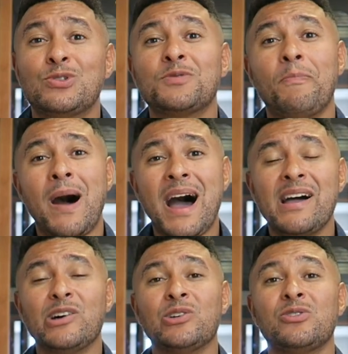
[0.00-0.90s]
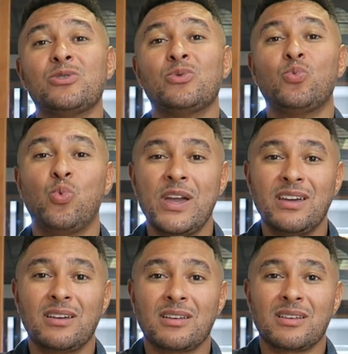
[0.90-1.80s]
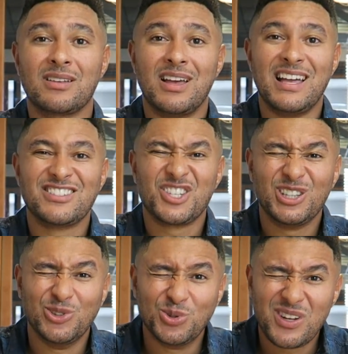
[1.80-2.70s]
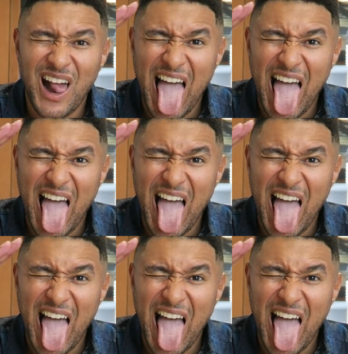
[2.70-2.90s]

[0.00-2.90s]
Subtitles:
smile, wink, and salute.